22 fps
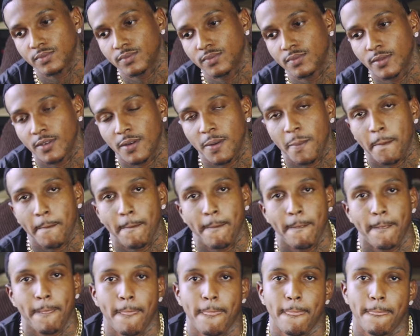
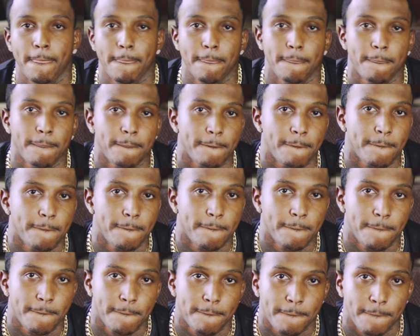
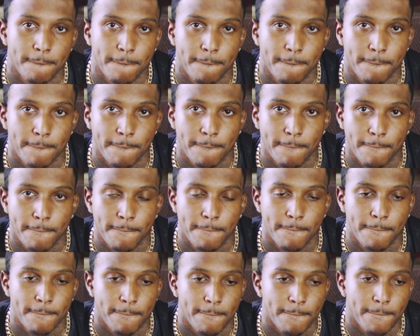
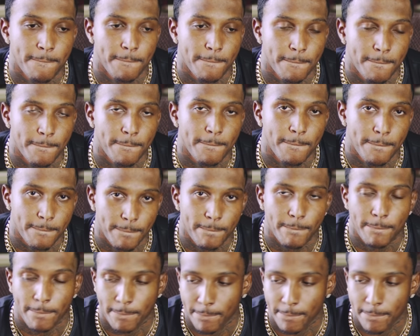This person isn't speaking.